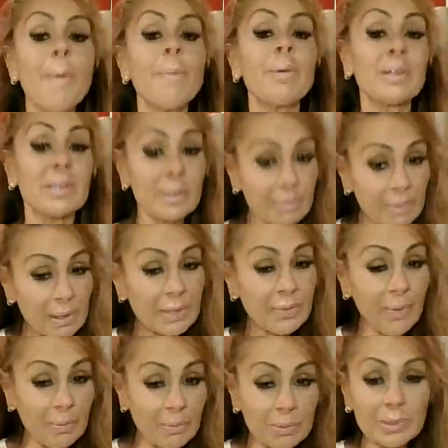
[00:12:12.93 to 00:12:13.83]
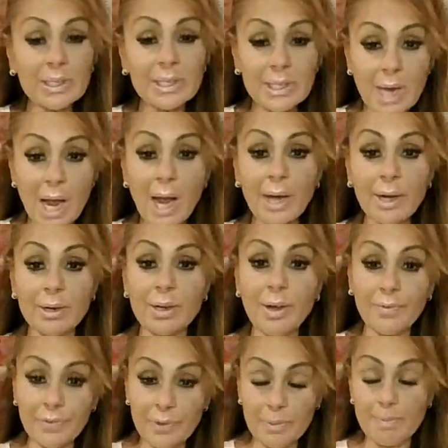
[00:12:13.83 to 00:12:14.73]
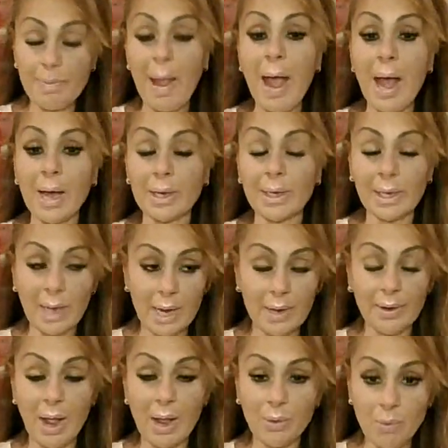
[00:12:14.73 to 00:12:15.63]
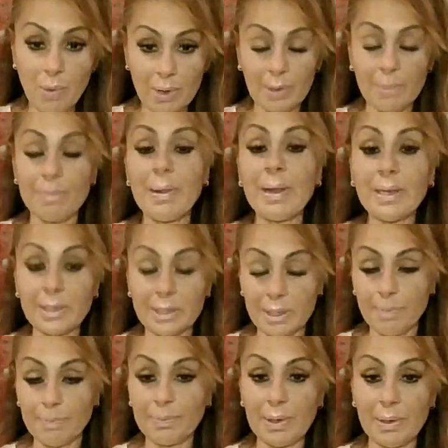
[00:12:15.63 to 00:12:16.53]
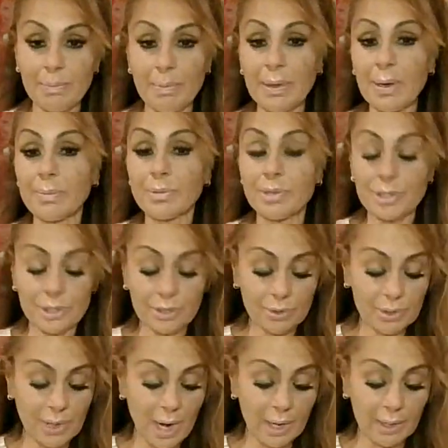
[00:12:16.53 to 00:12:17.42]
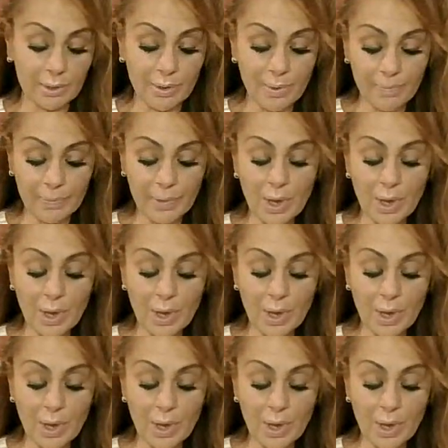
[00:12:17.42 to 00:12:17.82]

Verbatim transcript: But sometimes if I'm really tired, I feel bad. Like, I, I want to make something, but I'm just too tired.